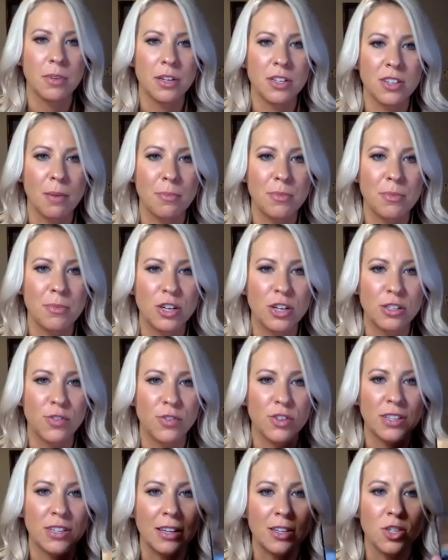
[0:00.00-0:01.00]
to stop the share just for
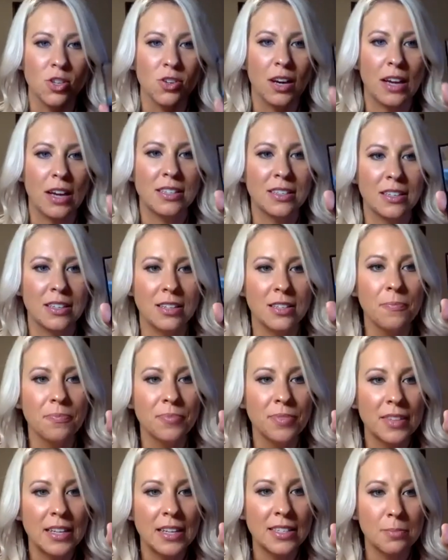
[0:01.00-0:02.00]
a second so you guys can see this.
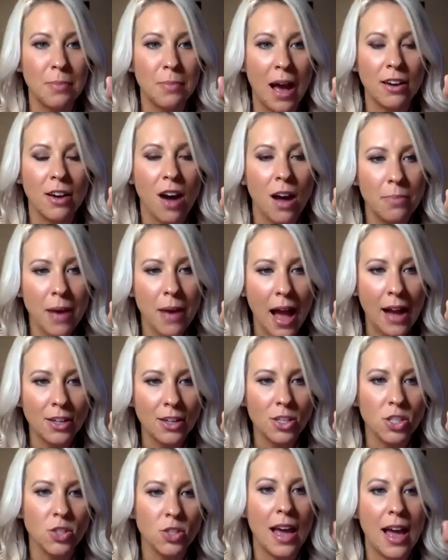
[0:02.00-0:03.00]
This is my compact.
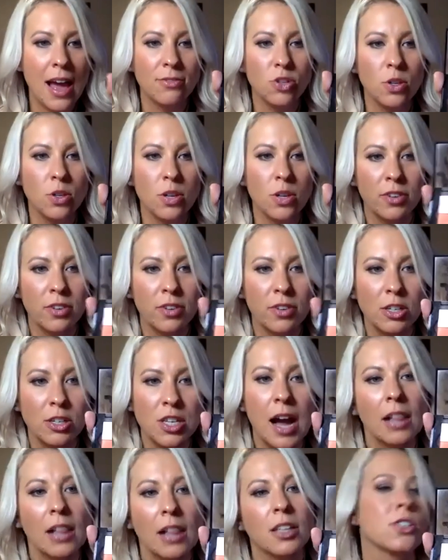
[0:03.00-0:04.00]
So I have 2 different cheek
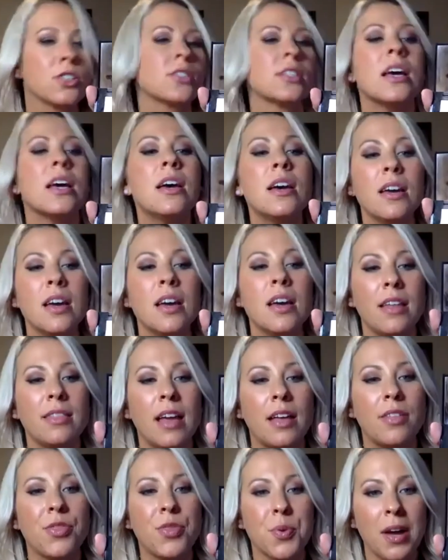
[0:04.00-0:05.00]
colors and
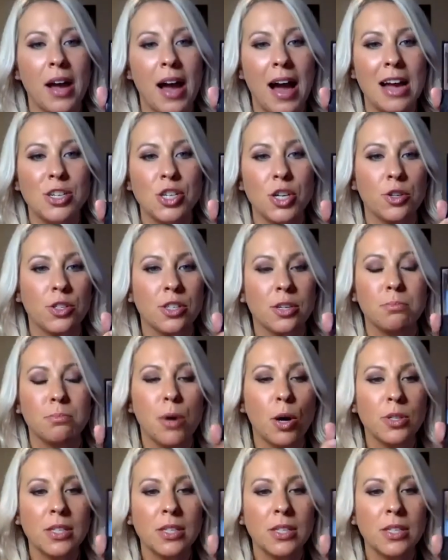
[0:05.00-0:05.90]
then 3 eyeshadows in both